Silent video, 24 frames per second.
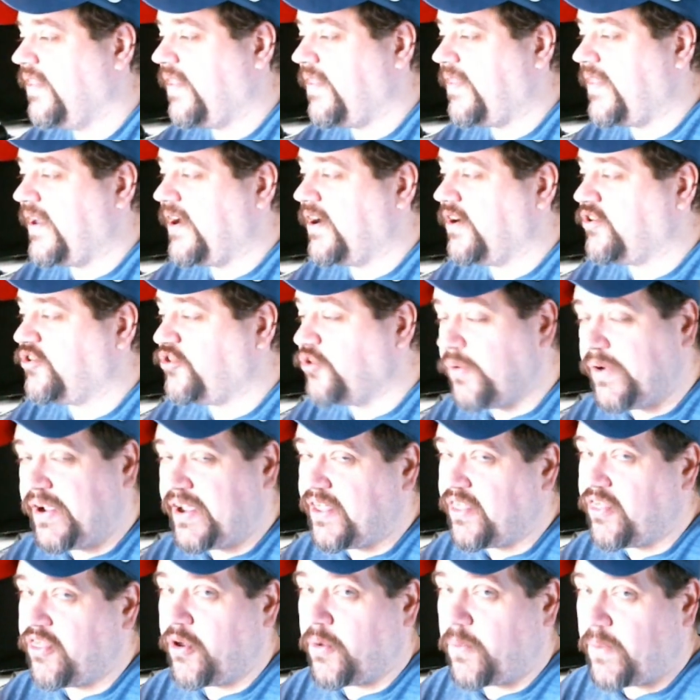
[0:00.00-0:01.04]
that they're
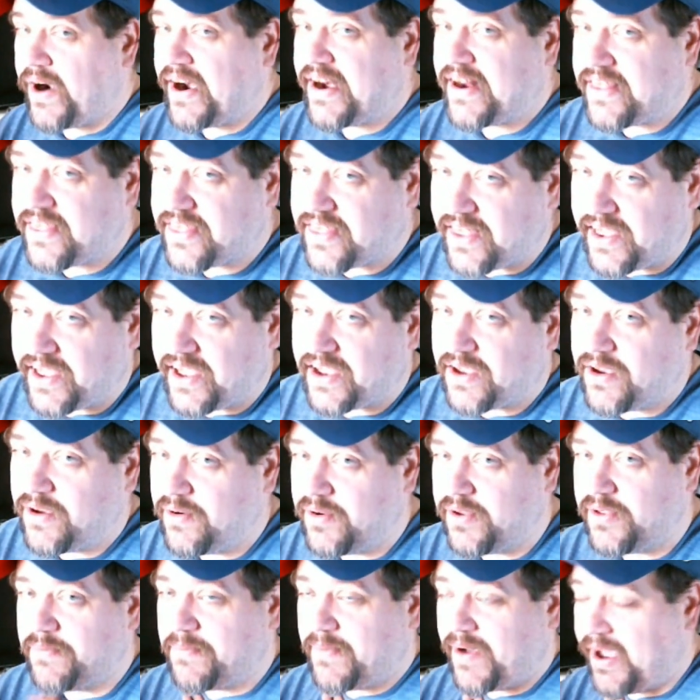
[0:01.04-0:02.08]
doing the right thing,
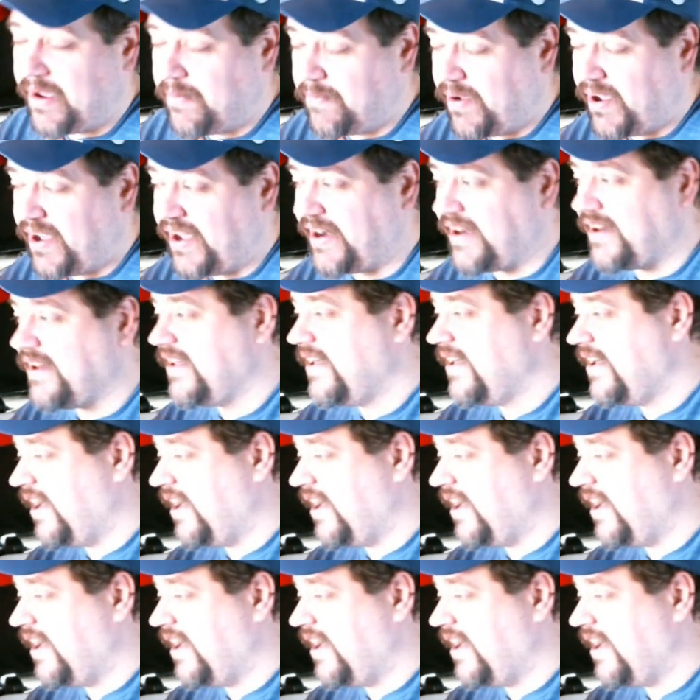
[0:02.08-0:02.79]
in my mind,